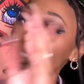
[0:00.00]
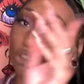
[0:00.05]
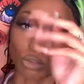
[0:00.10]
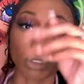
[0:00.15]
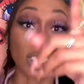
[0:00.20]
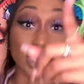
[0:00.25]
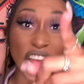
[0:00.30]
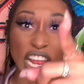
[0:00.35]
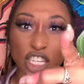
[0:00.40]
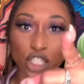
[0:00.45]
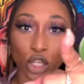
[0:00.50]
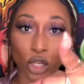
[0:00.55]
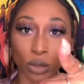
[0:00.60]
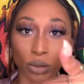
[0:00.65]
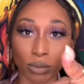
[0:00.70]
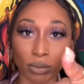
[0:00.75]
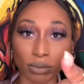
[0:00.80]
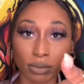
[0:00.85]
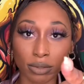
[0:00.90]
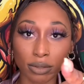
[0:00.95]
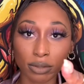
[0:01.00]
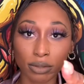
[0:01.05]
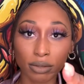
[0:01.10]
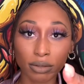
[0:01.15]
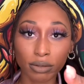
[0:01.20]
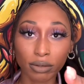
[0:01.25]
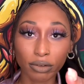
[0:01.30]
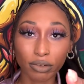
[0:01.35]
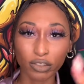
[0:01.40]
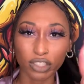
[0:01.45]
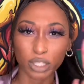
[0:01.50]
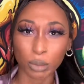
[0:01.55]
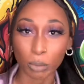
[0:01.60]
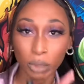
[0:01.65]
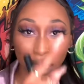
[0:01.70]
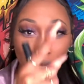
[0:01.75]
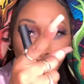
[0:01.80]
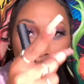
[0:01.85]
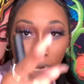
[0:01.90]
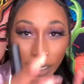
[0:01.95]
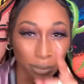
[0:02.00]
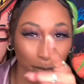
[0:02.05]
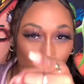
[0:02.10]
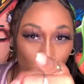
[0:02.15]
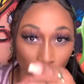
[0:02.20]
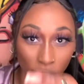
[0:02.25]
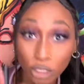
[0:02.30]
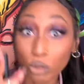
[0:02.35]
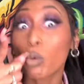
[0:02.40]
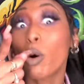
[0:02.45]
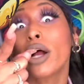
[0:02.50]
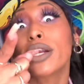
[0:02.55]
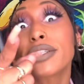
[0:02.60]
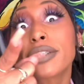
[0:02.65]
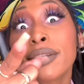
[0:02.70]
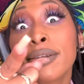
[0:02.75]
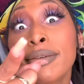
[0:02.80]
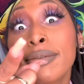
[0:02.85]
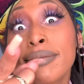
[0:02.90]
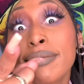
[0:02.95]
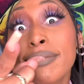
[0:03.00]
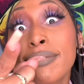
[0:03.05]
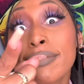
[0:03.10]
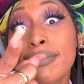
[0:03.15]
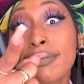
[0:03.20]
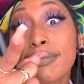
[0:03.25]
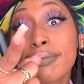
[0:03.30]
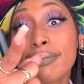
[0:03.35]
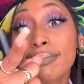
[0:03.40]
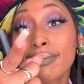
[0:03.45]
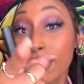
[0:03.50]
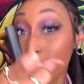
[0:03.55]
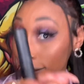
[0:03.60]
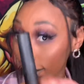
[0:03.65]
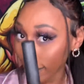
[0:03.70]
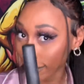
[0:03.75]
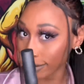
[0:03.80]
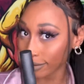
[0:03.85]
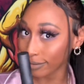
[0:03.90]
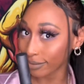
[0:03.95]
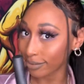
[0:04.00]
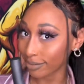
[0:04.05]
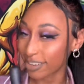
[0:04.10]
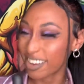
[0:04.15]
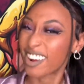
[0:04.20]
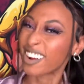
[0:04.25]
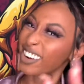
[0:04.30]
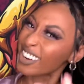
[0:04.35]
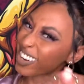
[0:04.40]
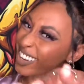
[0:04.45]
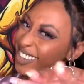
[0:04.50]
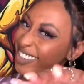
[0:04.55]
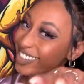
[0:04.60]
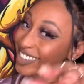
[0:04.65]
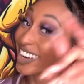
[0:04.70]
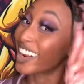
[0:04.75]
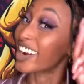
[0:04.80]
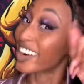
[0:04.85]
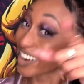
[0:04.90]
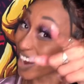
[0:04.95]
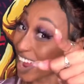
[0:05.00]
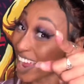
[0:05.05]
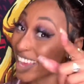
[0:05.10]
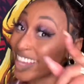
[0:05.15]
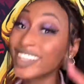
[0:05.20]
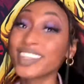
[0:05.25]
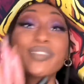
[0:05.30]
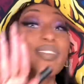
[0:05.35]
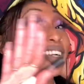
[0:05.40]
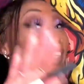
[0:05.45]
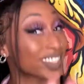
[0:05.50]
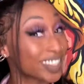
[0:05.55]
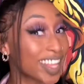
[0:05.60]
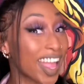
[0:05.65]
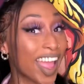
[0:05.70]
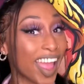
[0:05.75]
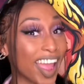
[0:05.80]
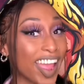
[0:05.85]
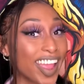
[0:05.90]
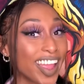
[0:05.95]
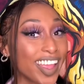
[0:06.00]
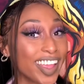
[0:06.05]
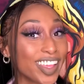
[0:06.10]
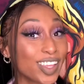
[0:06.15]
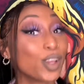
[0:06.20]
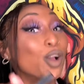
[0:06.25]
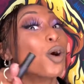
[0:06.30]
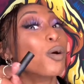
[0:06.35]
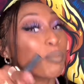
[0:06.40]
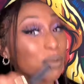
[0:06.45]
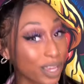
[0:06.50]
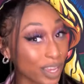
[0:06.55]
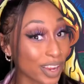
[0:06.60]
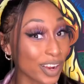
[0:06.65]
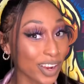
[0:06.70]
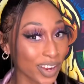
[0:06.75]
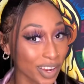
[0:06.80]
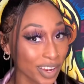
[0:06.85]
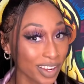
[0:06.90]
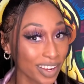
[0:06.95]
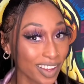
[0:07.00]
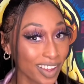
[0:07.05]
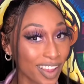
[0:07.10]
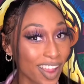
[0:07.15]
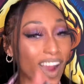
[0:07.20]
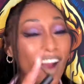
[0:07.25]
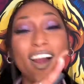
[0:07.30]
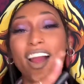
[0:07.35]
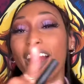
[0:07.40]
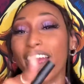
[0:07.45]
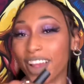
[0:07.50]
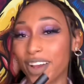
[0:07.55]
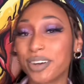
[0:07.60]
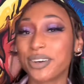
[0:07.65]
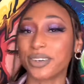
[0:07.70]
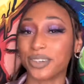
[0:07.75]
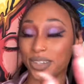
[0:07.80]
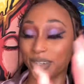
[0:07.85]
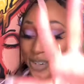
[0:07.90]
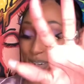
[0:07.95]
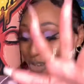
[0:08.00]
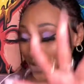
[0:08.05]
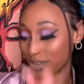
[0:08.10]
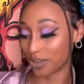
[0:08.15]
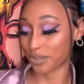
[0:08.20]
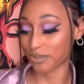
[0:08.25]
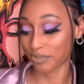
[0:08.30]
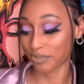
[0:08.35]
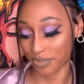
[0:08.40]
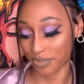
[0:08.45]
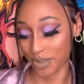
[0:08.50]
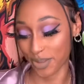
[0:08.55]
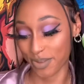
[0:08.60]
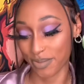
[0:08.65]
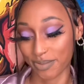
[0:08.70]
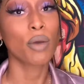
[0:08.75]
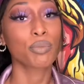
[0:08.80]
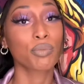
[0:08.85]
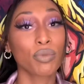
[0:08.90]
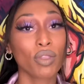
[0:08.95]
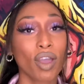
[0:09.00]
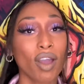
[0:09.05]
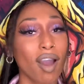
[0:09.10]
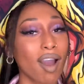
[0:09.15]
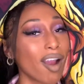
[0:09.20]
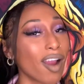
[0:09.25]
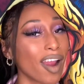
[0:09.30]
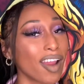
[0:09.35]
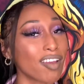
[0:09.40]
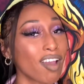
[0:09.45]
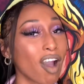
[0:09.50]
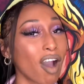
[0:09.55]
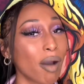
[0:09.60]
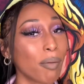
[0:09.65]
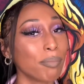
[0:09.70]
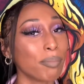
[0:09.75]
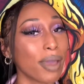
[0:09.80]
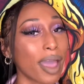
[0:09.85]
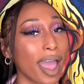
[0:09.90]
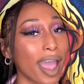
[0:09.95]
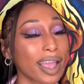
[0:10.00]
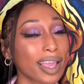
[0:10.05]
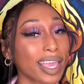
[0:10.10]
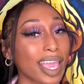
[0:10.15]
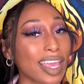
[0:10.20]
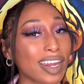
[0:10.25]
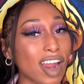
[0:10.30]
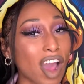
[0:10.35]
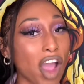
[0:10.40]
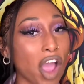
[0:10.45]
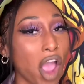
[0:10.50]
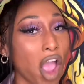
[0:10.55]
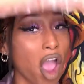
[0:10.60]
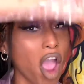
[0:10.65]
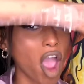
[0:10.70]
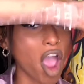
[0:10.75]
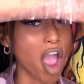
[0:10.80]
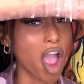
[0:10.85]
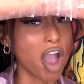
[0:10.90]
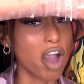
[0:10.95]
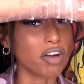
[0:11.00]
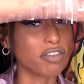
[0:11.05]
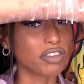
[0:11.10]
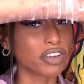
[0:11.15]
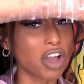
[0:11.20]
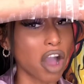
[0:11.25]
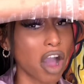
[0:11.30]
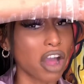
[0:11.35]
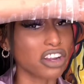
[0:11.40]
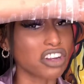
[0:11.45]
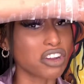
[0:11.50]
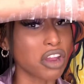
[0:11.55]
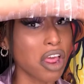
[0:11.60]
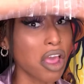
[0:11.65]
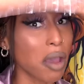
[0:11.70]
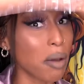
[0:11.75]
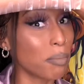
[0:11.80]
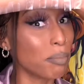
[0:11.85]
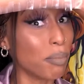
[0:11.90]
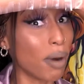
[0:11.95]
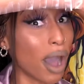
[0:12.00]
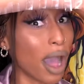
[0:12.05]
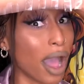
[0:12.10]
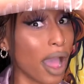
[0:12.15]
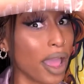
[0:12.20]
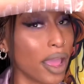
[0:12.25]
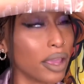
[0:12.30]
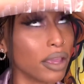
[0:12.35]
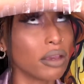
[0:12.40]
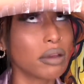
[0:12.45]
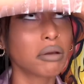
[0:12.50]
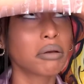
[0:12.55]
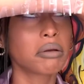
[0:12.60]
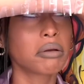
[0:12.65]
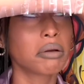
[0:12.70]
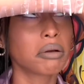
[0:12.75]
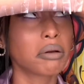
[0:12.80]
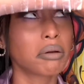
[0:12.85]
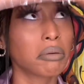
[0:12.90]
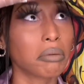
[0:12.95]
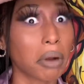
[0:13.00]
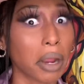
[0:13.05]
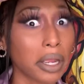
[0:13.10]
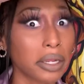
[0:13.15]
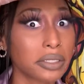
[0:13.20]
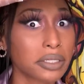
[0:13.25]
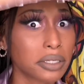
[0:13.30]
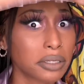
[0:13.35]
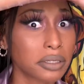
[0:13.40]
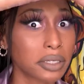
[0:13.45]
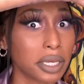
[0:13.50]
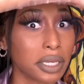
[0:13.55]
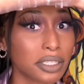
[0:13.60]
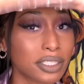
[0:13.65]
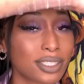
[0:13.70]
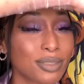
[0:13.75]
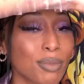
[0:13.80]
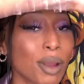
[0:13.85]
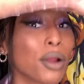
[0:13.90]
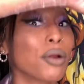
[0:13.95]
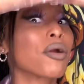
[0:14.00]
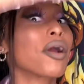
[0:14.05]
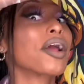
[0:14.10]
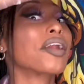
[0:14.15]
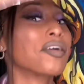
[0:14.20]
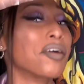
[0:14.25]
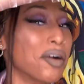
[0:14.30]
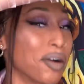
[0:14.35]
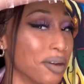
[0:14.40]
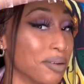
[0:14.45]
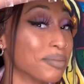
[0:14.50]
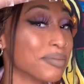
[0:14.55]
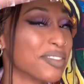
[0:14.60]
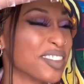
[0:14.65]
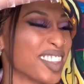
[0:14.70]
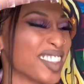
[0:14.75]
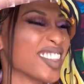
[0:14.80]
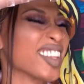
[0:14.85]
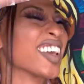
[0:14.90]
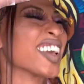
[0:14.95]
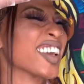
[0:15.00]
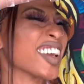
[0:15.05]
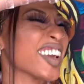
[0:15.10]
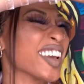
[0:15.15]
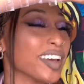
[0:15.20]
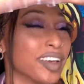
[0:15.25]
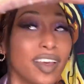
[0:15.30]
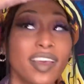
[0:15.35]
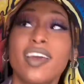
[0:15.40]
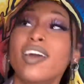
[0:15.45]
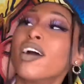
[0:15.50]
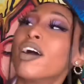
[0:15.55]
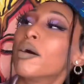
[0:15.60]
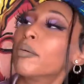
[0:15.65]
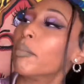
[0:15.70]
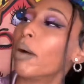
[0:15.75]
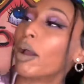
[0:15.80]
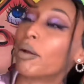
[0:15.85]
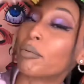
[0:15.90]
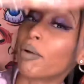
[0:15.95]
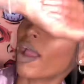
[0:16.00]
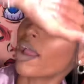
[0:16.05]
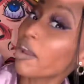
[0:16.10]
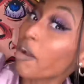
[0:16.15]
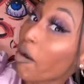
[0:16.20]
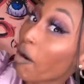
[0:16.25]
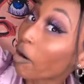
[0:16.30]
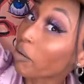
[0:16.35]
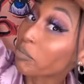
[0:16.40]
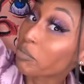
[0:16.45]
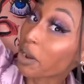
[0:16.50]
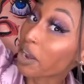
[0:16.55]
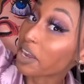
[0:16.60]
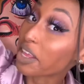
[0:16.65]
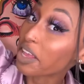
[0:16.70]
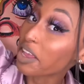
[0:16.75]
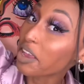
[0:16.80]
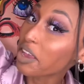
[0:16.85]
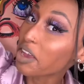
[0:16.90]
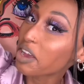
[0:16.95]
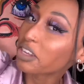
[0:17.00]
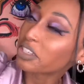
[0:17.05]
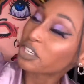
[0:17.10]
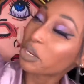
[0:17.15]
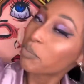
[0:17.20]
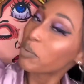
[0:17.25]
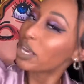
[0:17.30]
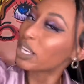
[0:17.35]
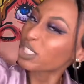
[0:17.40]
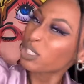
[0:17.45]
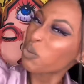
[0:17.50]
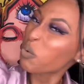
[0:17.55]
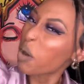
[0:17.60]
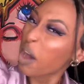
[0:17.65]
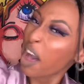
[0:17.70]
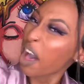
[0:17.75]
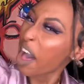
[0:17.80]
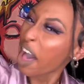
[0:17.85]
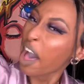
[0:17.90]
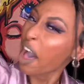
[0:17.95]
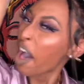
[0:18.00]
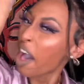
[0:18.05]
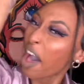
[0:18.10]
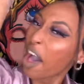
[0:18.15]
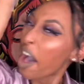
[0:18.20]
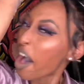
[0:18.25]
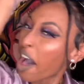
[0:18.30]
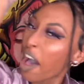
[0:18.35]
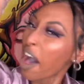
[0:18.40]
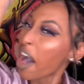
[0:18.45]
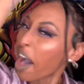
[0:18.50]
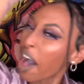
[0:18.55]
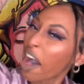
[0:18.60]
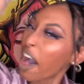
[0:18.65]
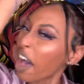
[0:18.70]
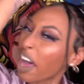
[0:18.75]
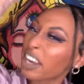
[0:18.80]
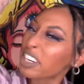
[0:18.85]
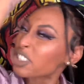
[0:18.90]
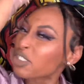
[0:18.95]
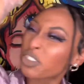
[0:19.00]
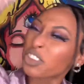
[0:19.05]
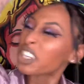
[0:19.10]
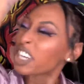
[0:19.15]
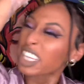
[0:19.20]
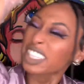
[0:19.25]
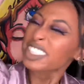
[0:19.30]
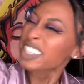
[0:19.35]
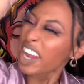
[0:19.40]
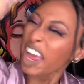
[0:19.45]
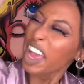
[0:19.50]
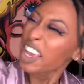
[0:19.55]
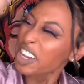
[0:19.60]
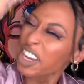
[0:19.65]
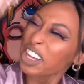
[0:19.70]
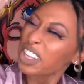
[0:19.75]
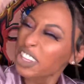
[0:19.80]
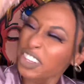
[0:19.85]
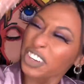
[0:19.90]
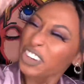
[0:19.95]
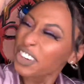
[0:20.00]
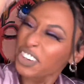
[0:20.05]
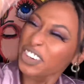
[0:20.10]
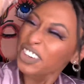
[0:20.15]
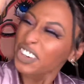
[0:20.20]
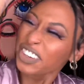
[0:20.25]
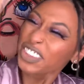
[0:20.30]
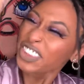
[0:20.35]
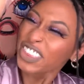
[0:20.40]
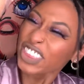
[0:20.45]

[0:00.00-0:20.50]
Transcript: So stay tuned for some Goddie beauty swatches. All right, all right, all right. You better stay. You gonna be here? All right, cool, cool, cool. All right, y'all, I'm back, and I have gotten my right, yeah, this is my right arm. My right arm ready to be swatched for the next 9 colors.